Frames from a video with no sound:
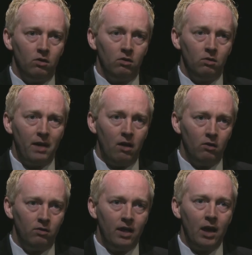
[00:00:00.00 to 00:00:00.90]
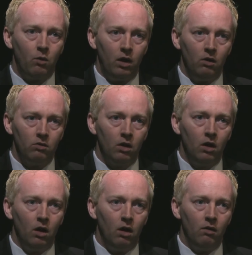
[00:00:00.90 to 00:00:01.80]
the equities
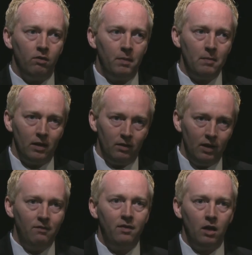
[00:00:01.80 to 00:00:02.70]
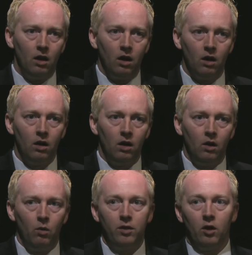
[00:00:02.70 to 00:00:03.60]
of the people that live here
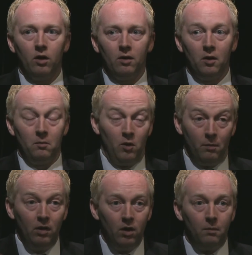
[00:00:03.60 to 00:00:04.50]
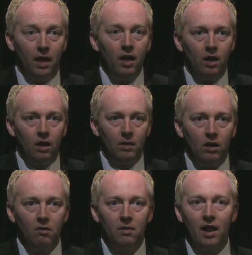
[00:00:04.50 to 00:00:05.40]
with their ability to pay. I
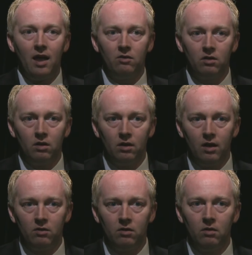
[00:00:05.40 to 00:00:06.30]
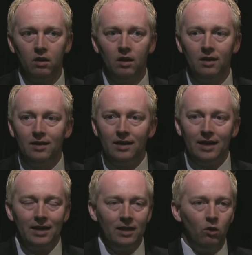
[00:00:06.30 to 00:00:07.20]
government has to.
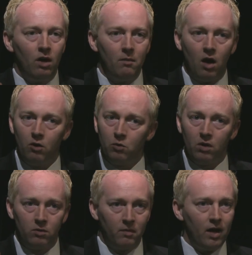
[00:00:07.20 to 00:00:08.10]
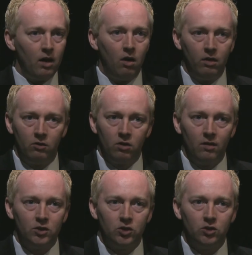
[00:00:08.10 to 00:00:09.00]
I know government always wants to provide all these
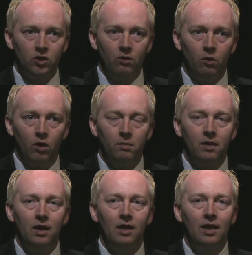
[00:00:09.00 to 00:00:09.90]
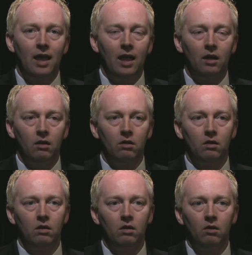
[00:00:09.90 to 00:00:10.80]
services and so forth, but you can't,
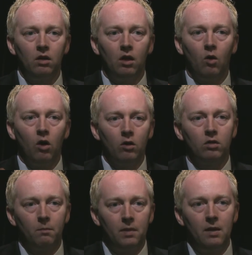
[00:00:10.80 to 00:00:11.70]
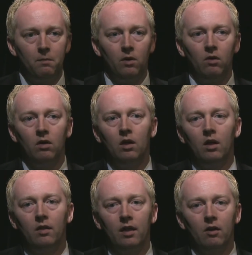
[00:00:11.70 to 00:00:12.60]
hurt the people
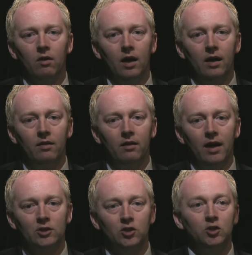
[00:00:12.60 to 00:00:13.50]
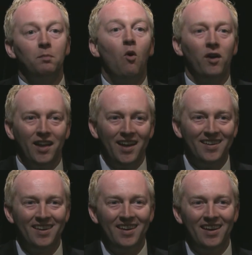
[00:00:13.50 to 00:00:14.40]
that are actually supporting it
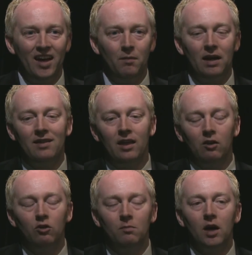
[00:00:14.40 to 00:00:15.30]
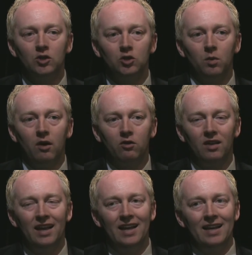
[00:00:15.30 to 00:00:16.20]
by taking too much as well. So
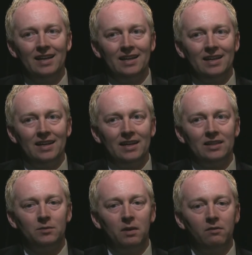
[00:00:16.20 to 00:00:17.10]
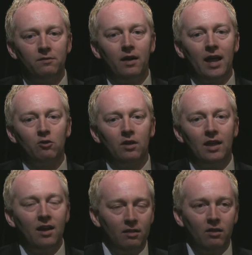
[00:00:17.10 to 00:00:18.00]
it's been fun actually
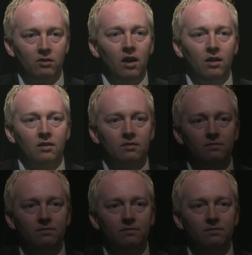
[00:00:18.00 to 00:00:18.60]
getting things done.